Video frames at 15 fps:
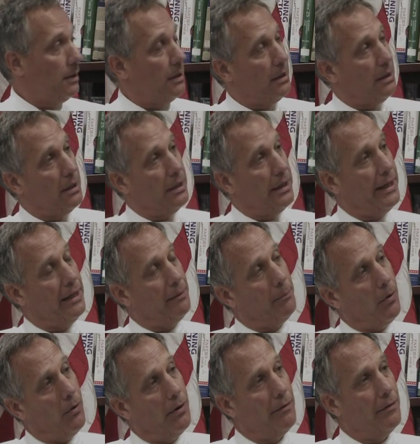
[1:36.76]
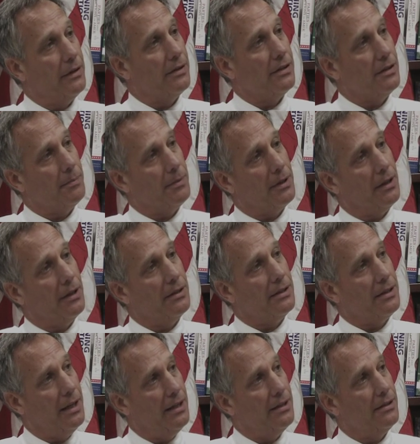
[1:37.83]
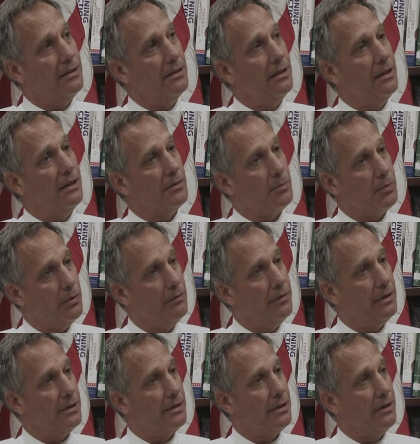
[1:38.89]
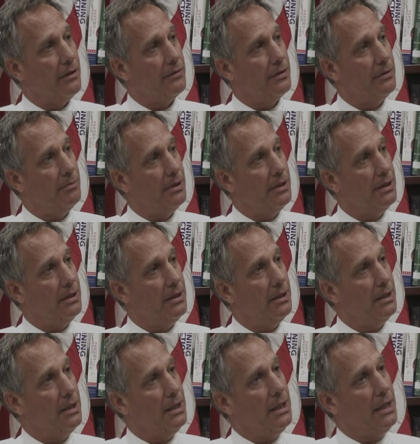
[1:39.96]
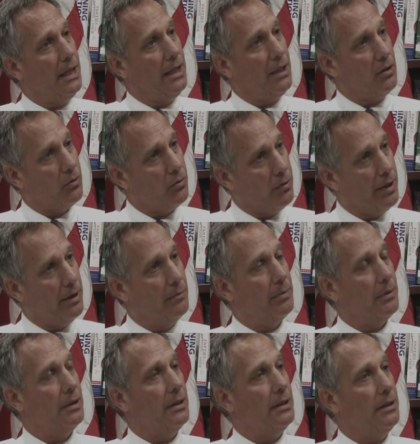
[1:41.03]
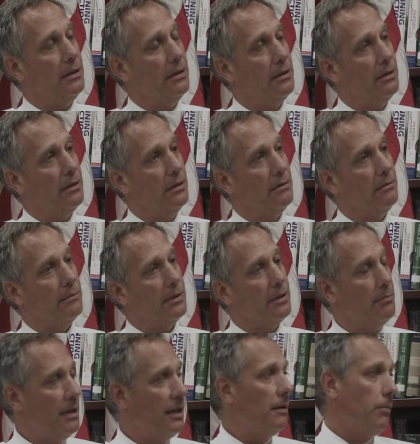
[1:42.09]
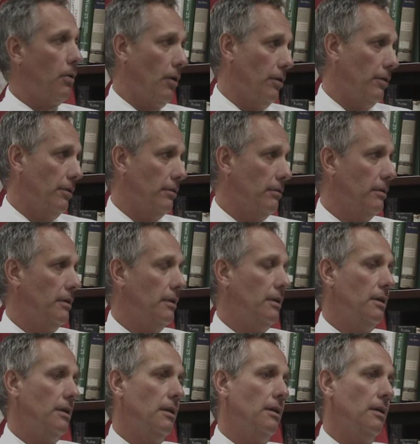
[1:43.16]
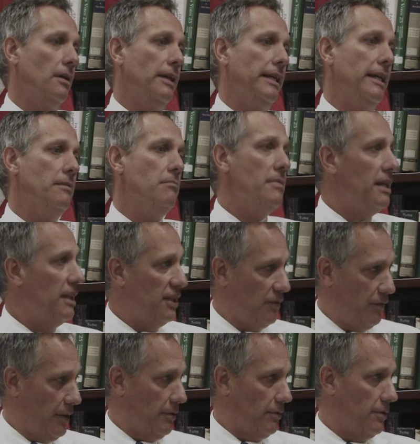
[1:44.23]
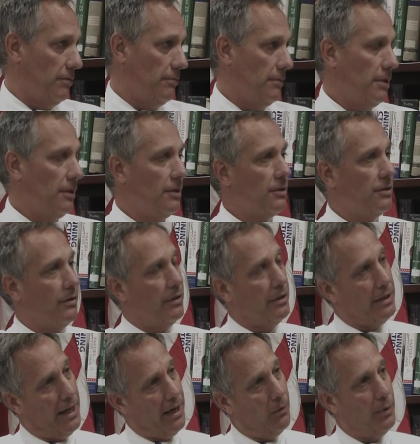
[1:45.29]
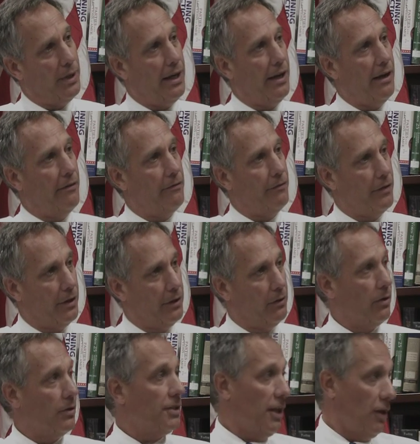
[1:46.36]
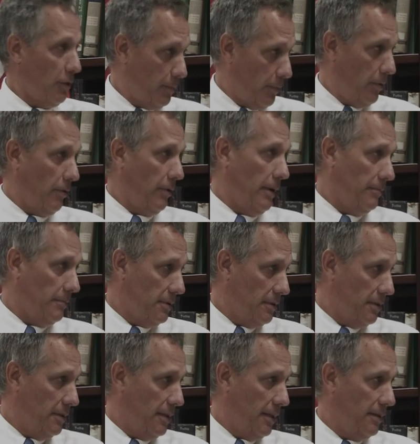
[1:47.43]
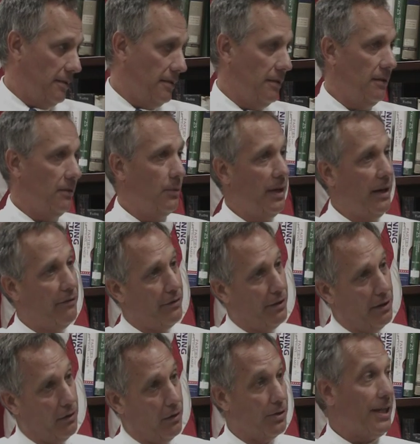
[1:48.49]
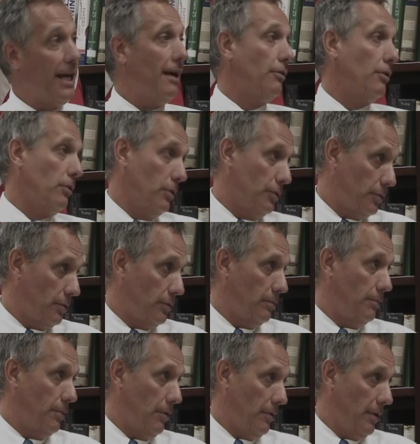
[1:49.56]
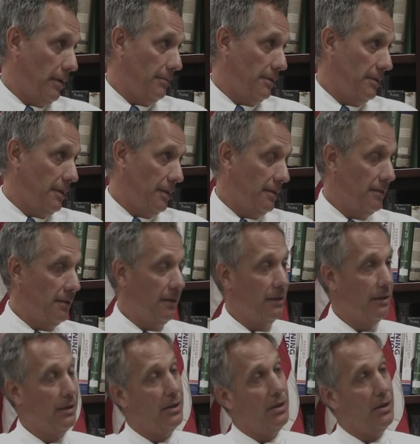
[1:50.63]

And part of this is because Tanzania has proven itself to be an incredibly committed partner in many spheres. So that now we have very large health programs in Tanzania. We have very large agricultural programs in Tanzania.